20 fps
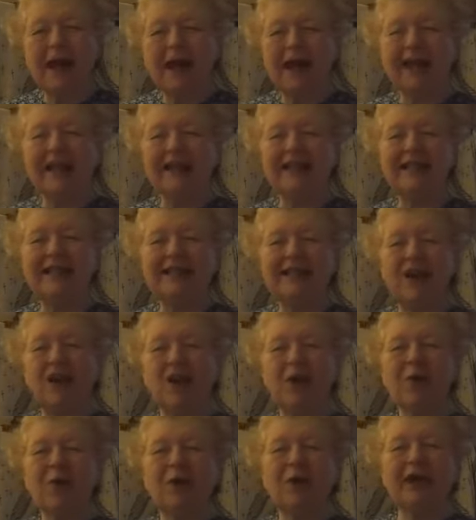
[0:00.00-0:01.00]
And
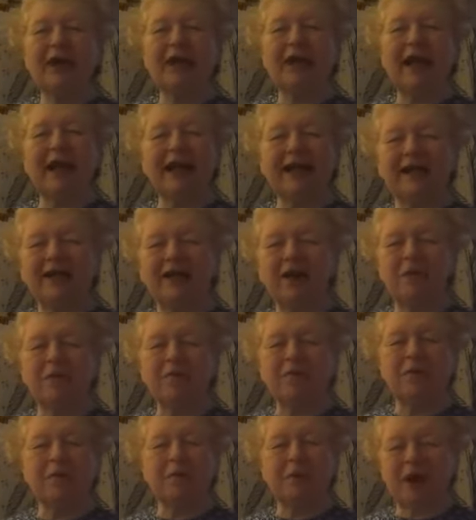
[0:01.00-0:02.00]
so it had to come
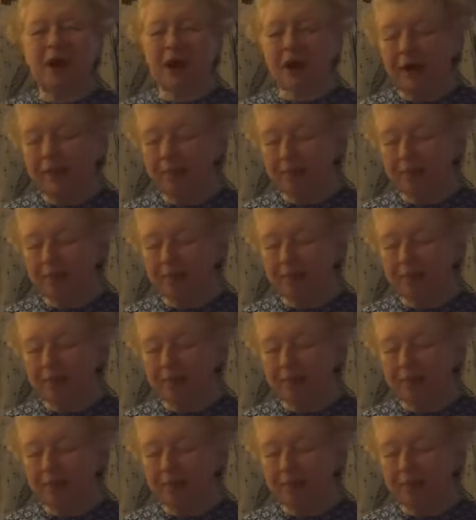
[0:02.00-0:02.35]
from God,